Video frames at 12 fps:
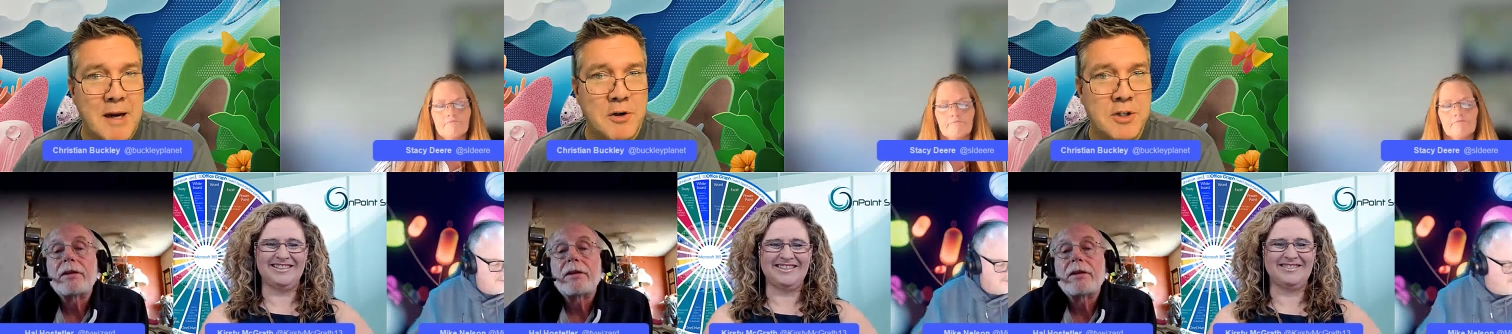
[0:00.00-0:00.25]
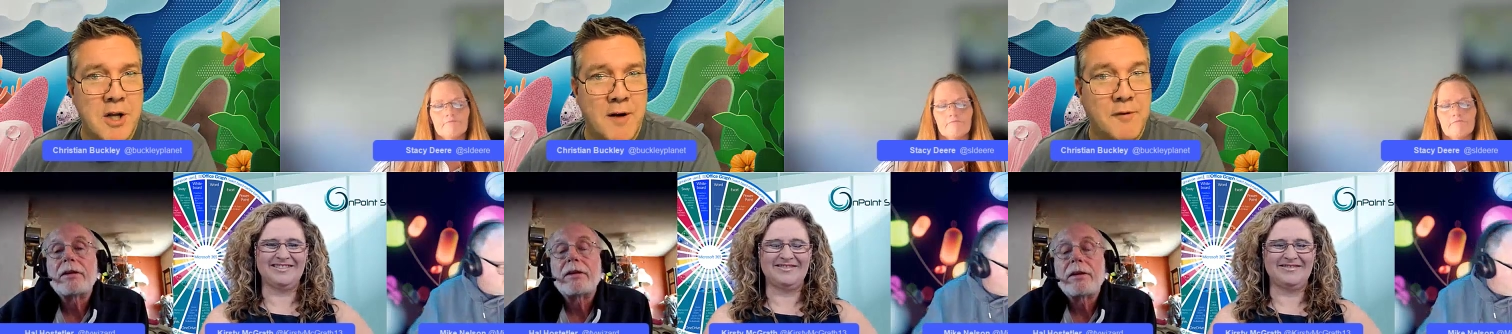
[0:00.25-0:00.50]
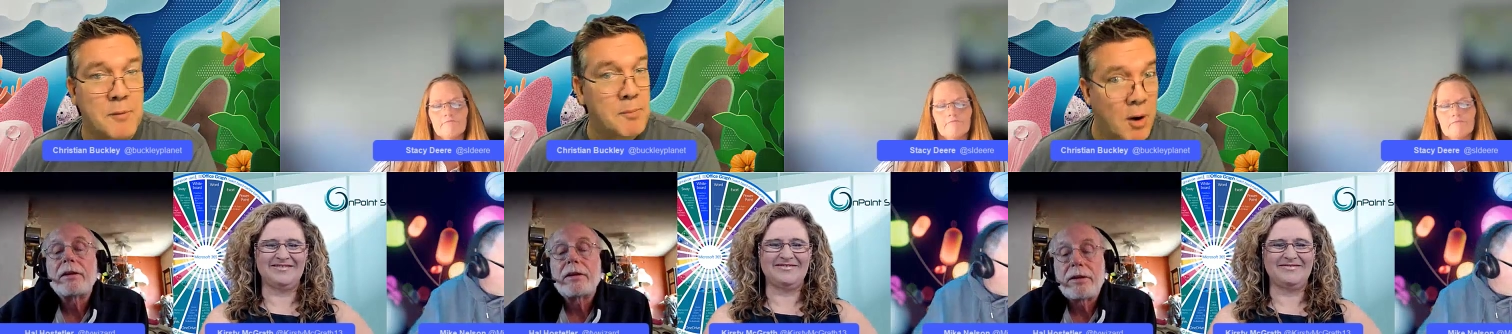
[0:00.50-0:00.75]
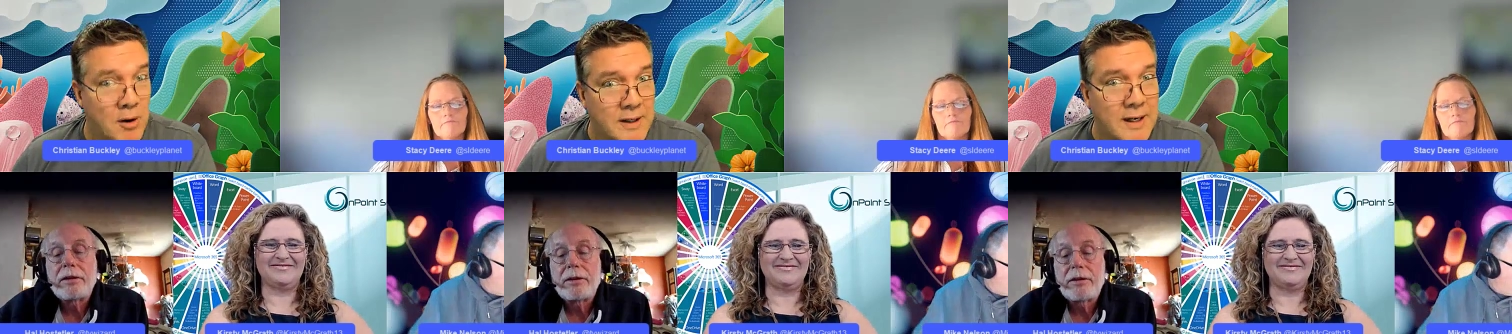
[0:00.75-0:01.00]
Speaker 1: Microsoft
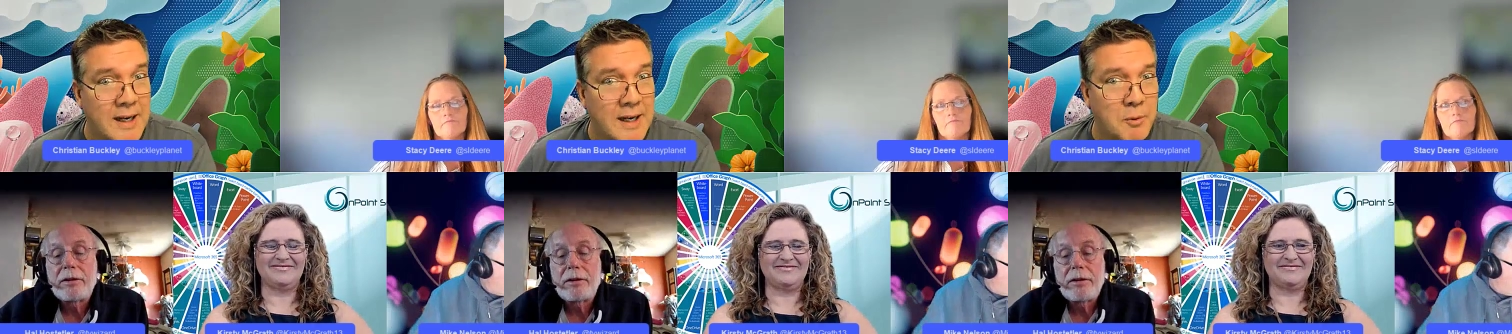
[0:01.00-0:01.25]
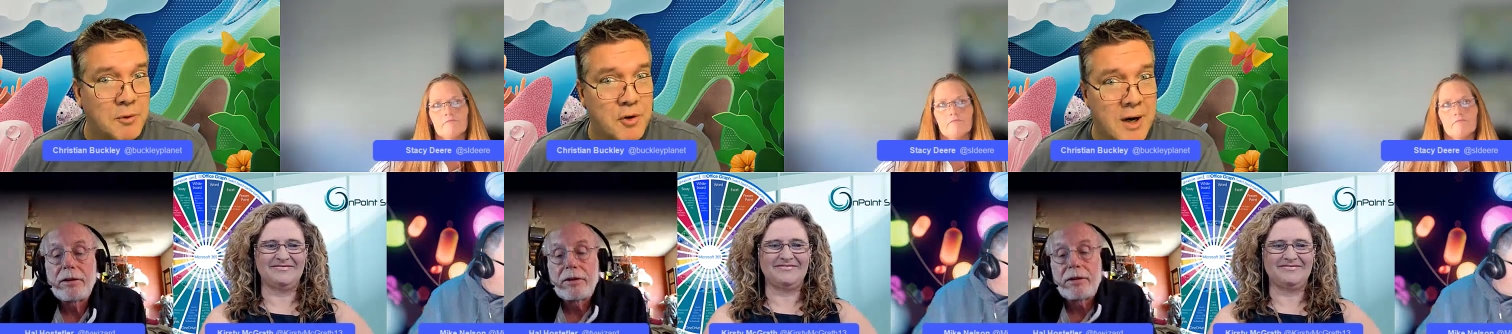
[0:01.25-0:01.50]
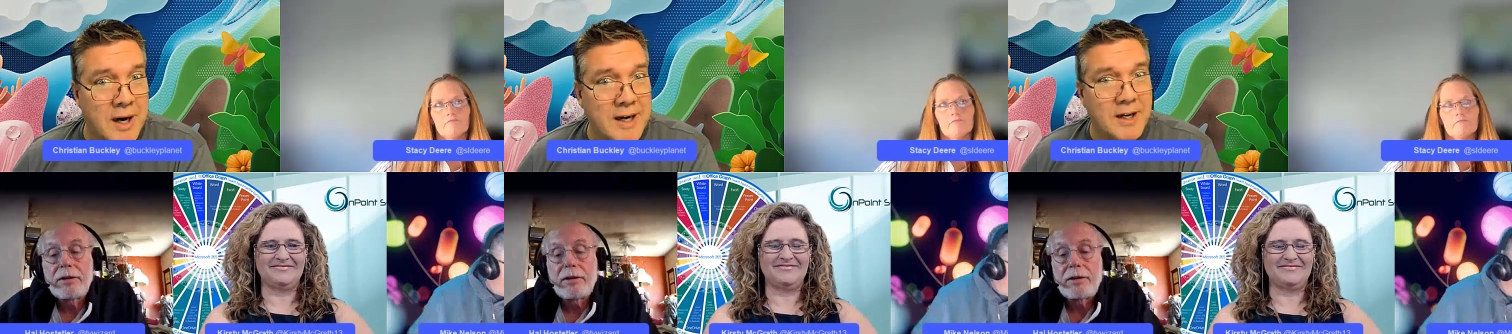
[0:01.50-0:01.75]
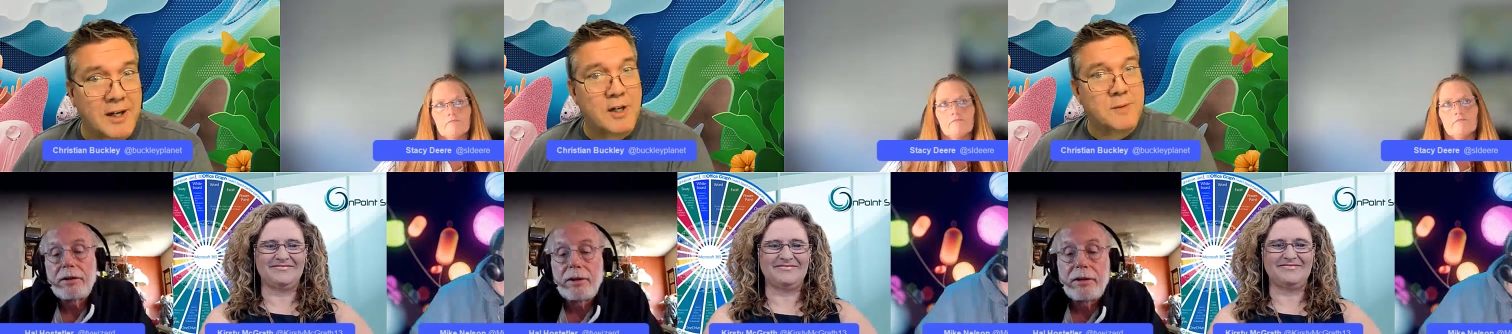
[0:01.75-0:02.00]
marketing will
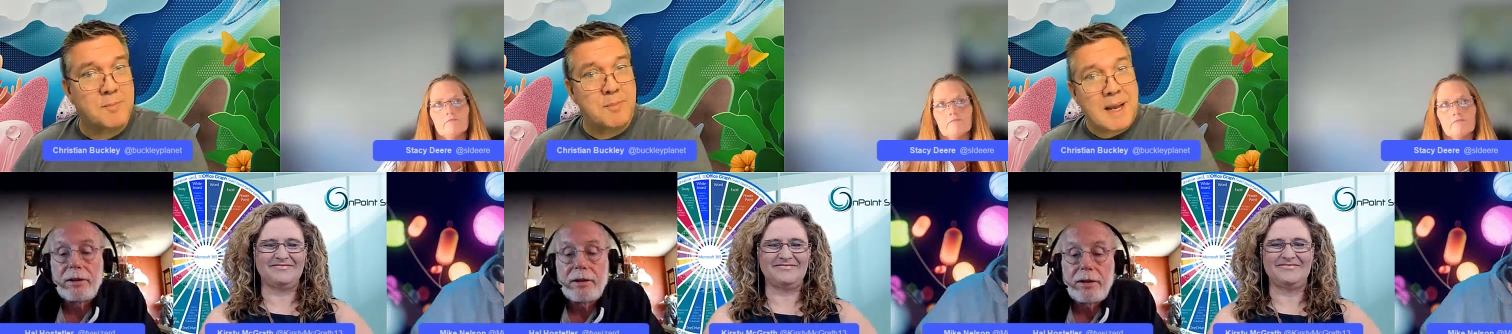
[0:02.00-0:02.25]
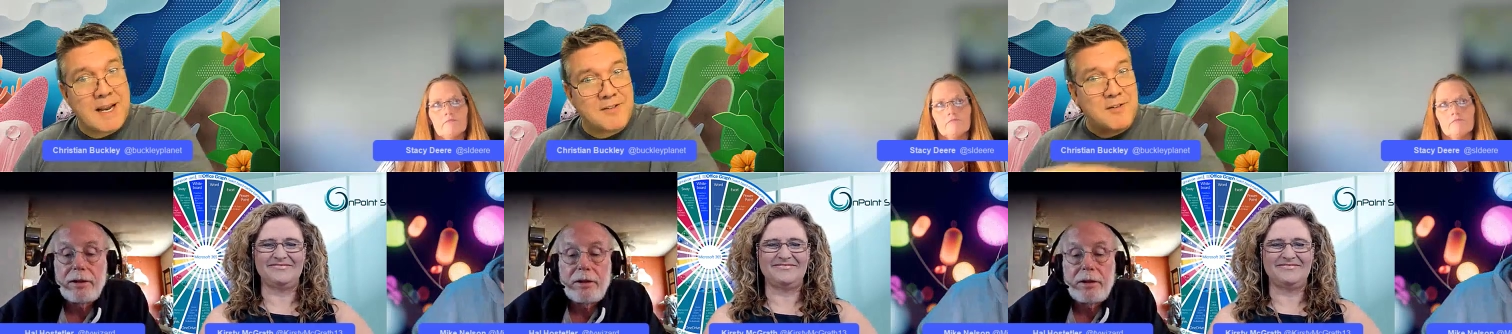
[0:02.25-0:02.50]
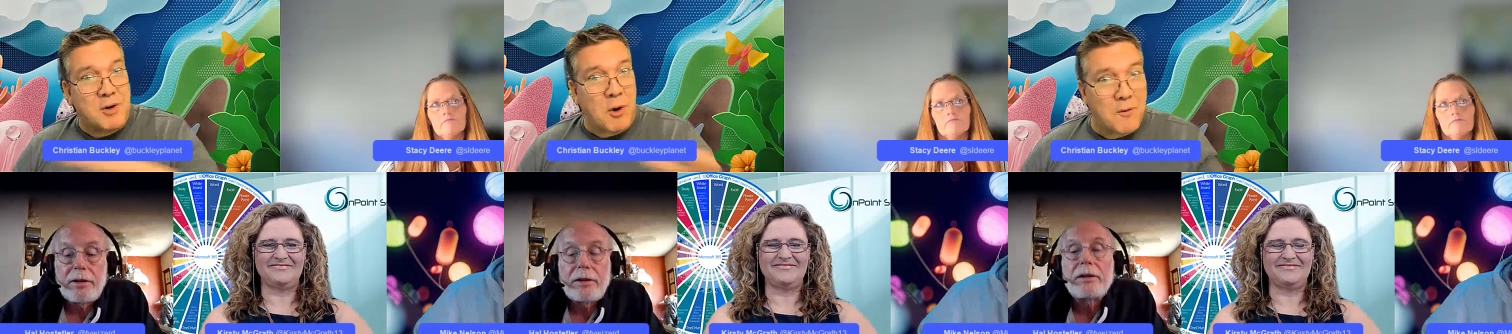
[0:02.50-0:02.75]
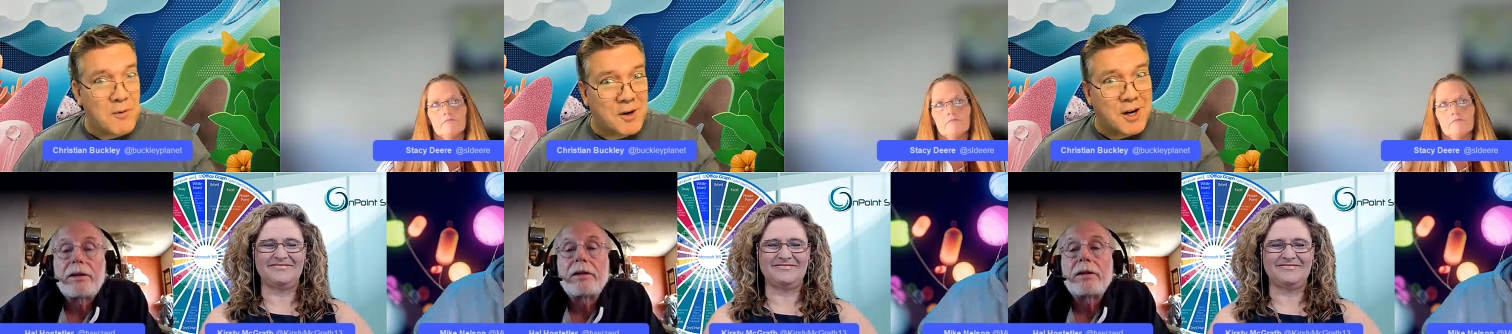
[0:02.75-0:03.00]
try to paste
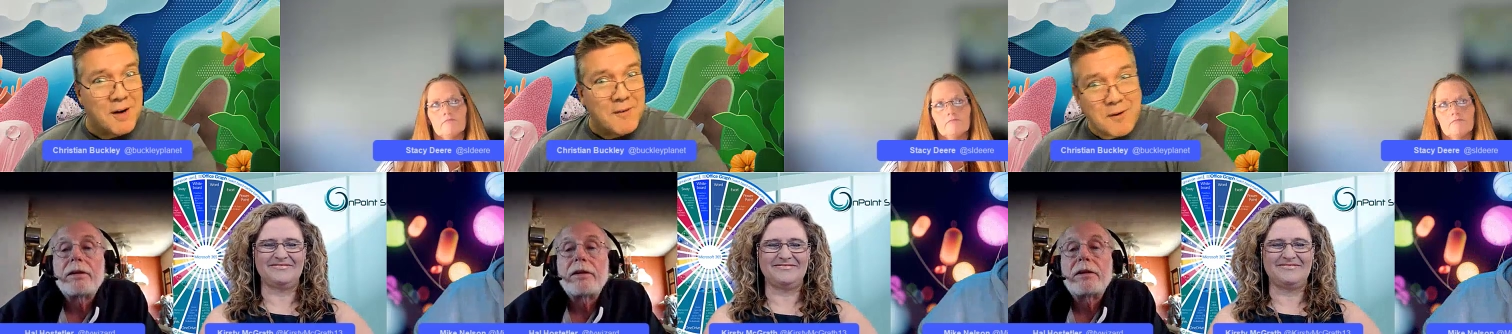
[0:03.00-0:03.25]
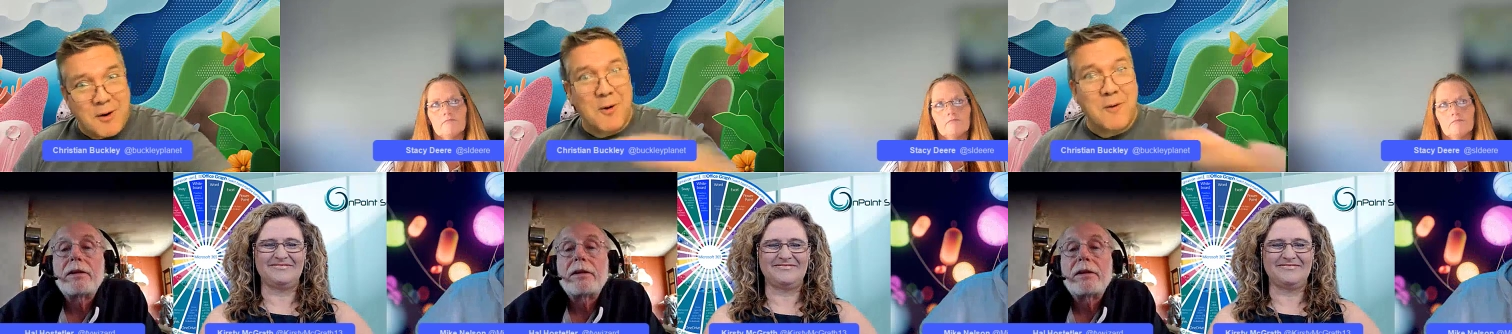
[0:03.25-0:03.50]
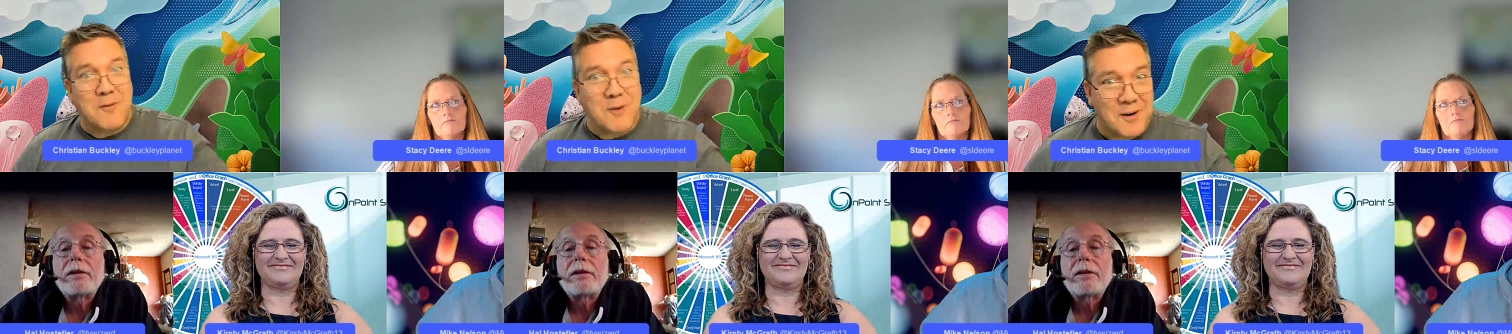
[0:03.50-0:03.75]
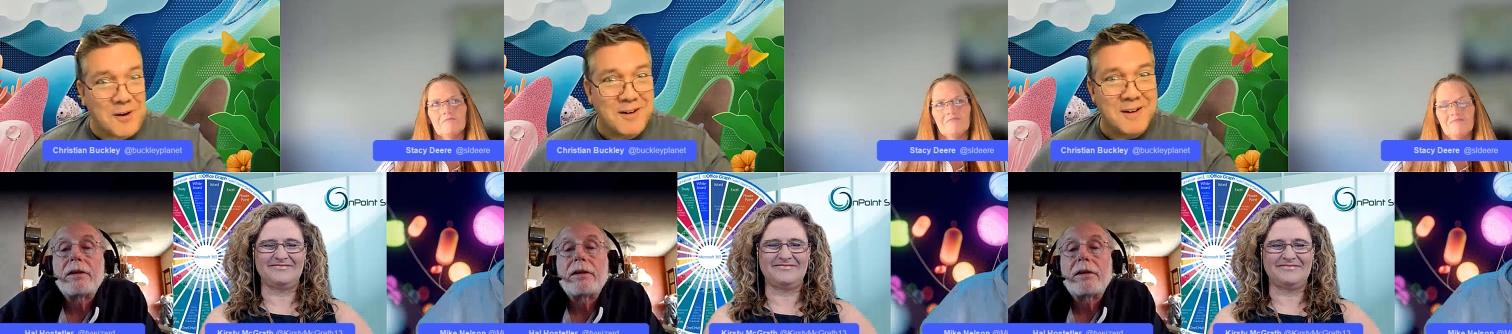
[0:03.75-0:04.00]
over, cover
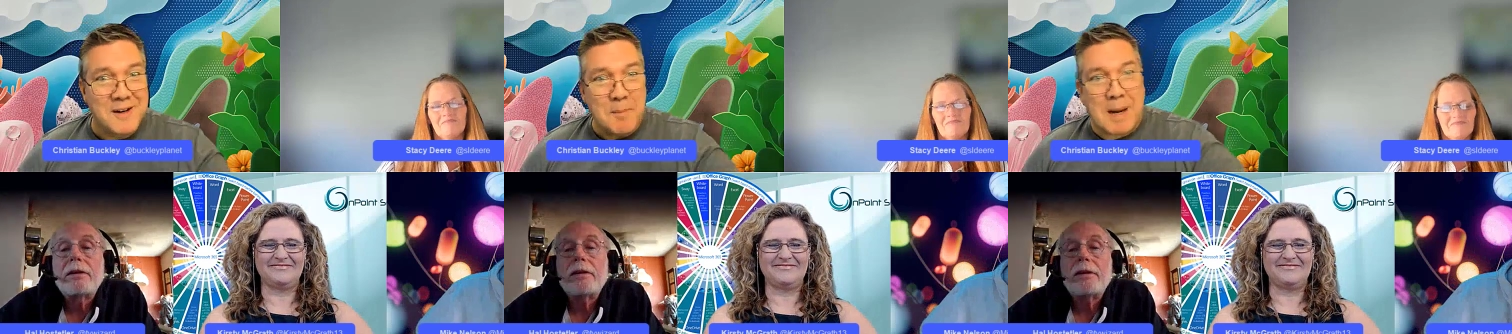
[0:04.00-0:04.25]
over,